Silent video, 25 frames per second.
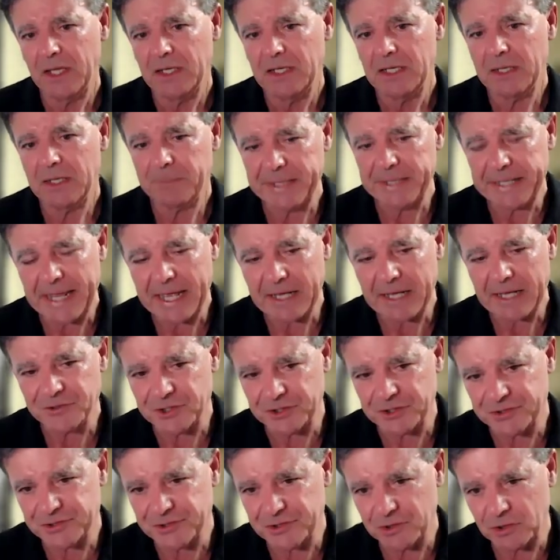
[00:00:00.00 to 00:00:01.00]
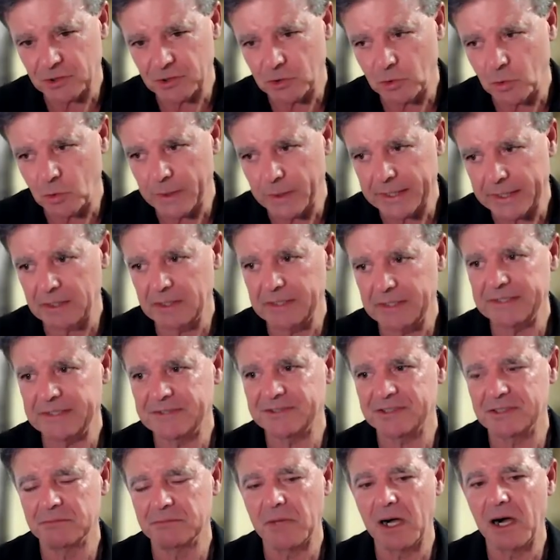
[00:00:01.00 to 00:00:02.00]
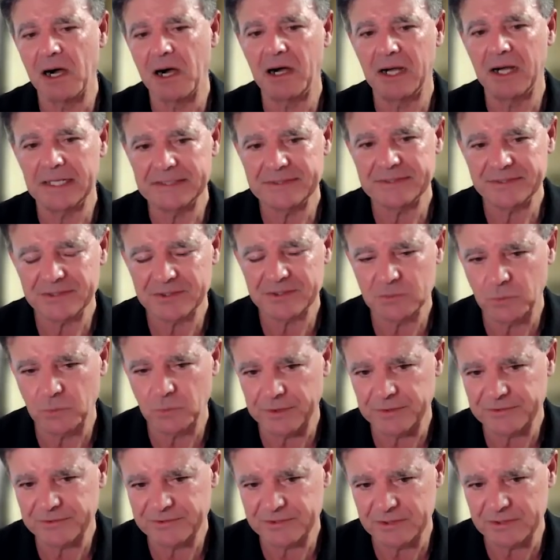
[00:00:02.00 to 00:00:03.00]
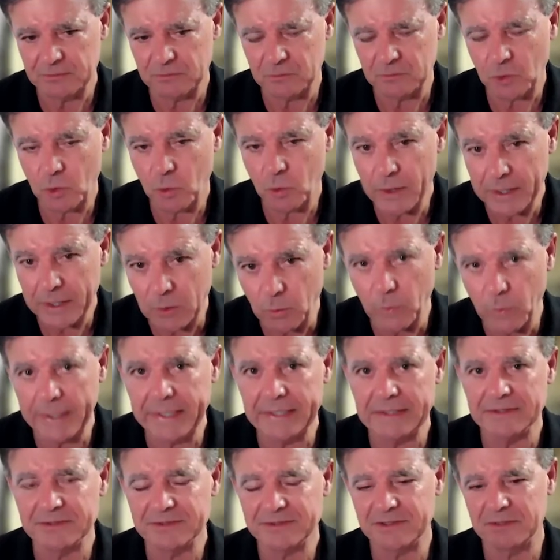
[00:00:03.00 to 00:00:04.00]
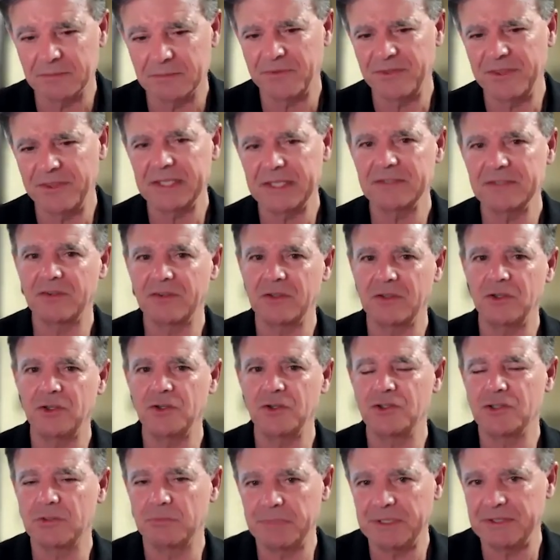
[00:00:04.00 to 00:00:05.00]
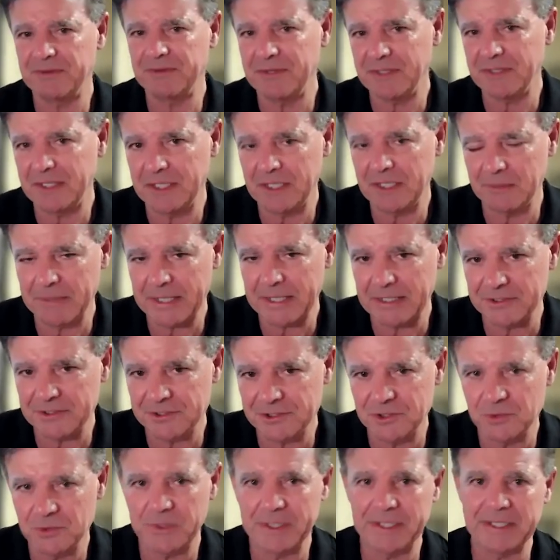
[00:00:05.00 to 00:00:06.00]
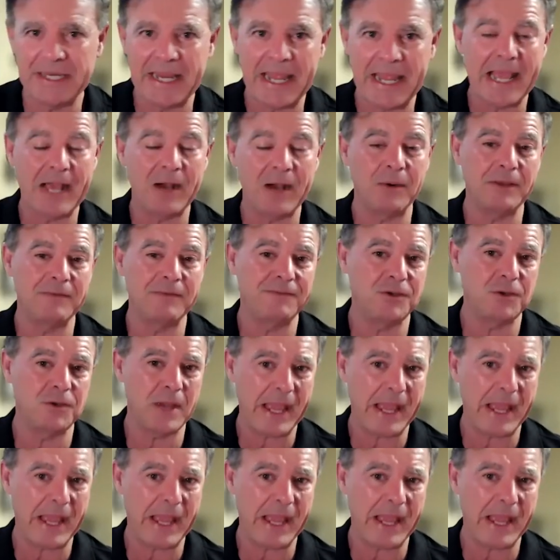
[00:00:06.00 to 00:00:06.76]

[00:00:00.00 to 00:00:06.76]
Let me now just quickly surmise with some quick wins, some things that you should be thinking about doing now if you